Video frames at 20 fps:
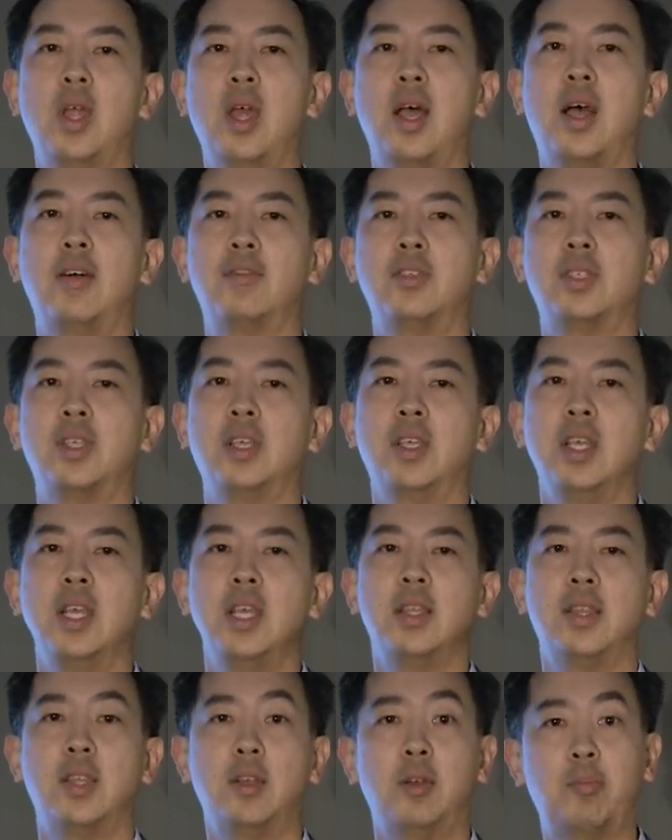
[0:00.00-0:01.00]
obviously
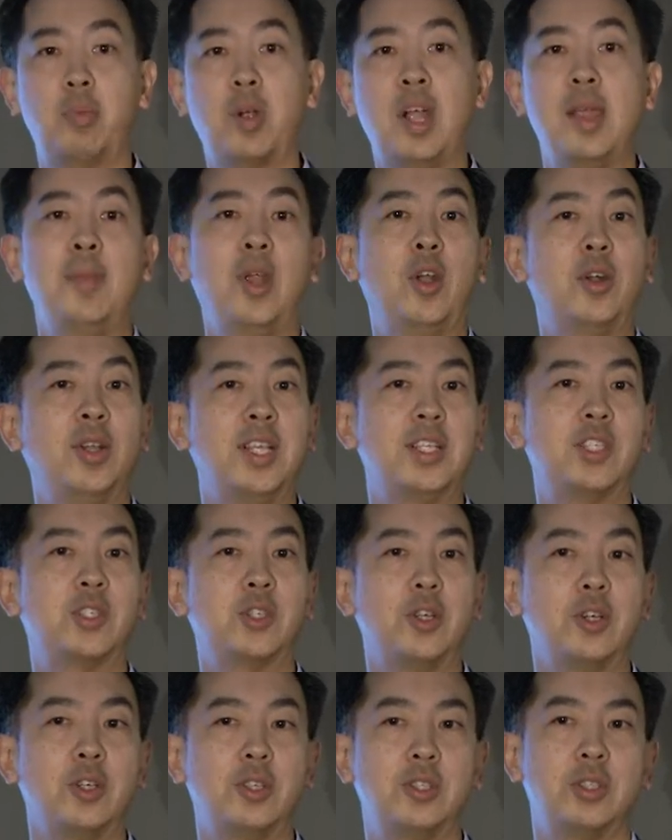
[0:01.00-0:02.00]
they're primarily
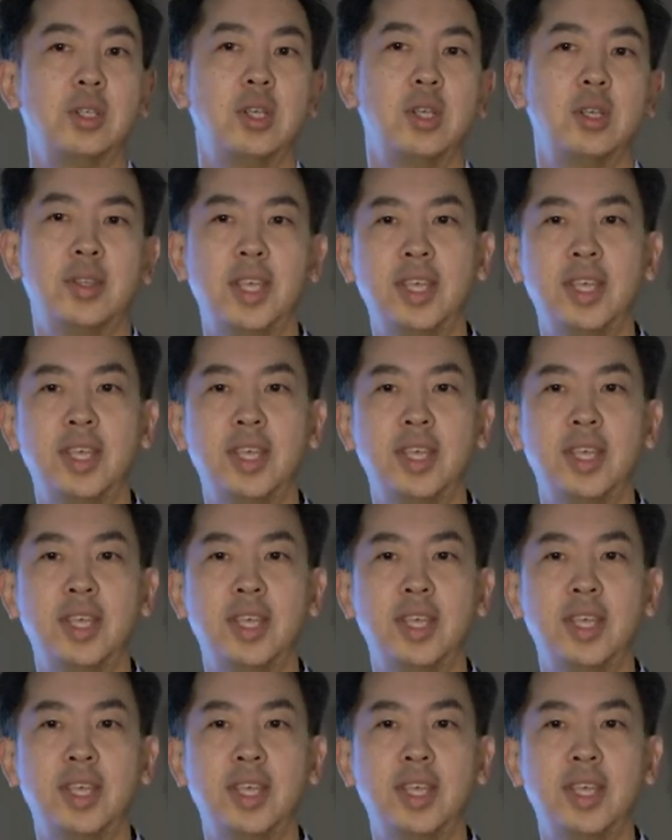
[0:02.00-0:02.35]
search.